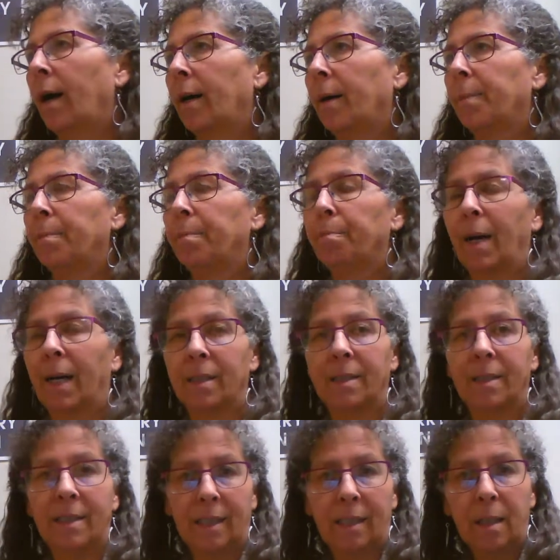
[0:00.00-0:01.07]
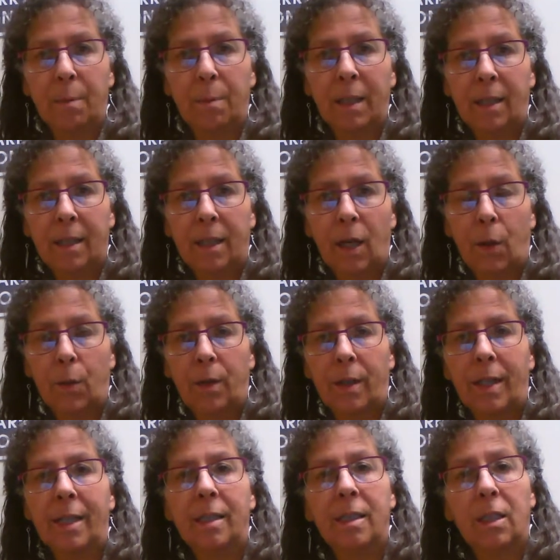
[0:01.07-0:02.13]
um, My Silly Billy Goat
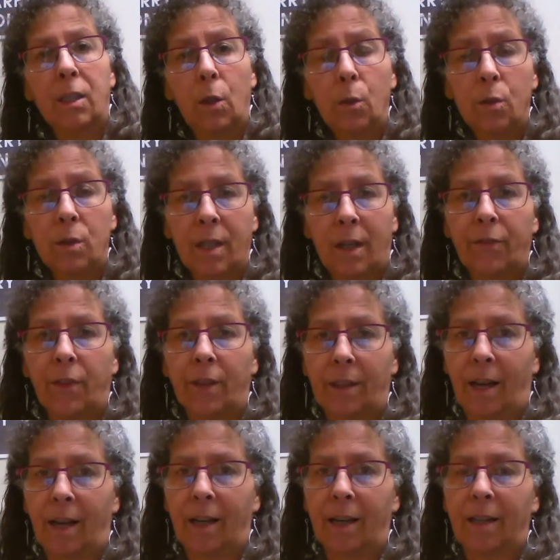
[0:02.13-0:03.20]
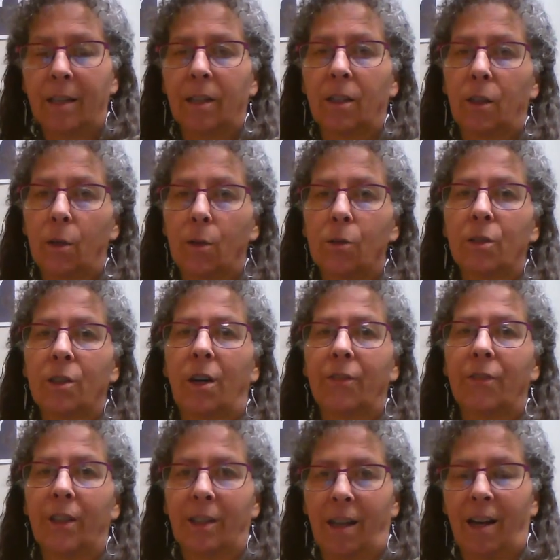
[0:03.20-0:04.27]
eats clothes off the line, clothes
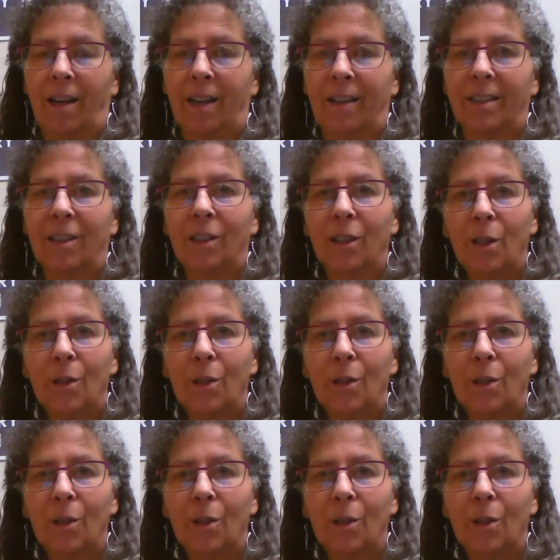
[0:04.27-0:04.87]
off the line,